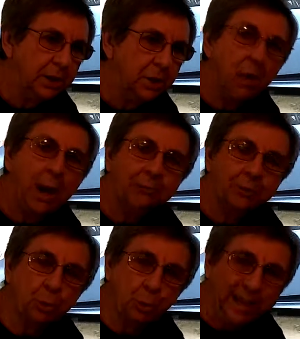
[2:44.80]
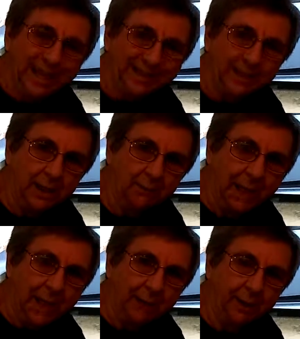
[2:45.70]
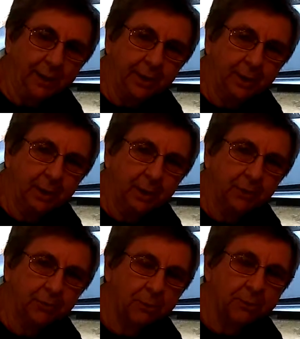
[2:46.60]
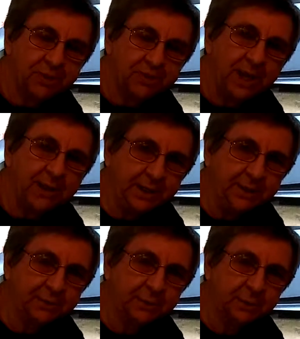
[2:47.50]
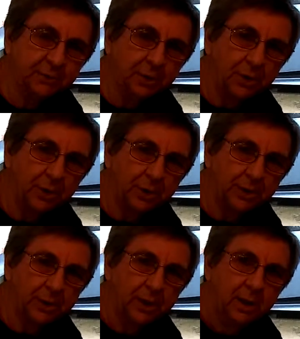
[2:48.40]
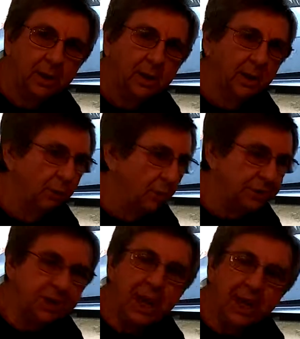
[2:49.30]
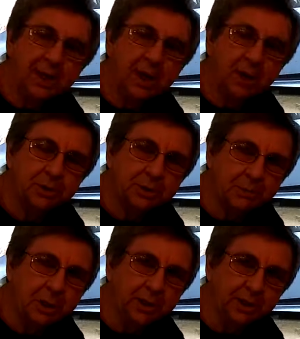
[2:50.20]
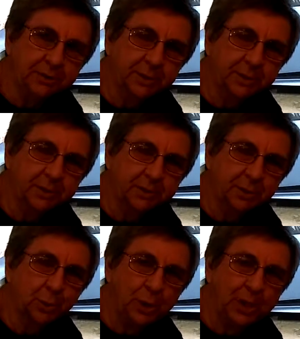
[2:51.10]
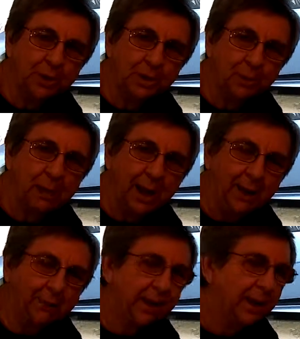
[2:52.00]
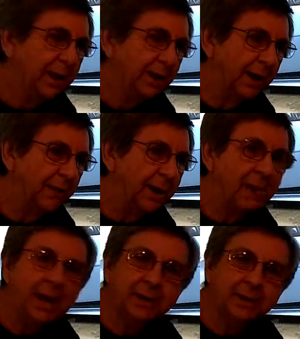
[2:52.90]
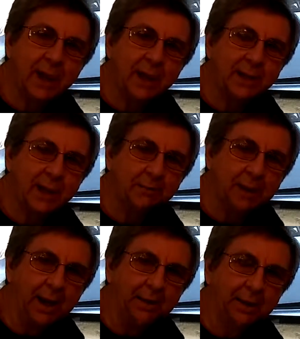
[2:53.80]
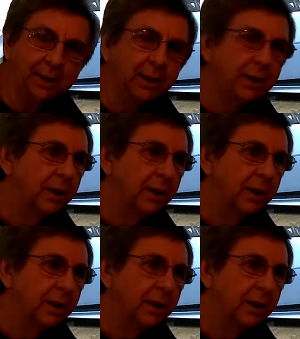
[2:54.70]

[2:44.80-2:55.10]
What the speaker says: you have to rent a battery from Mercedes for it. Runs you $80 a month to rent a battery. Now they maintain that battery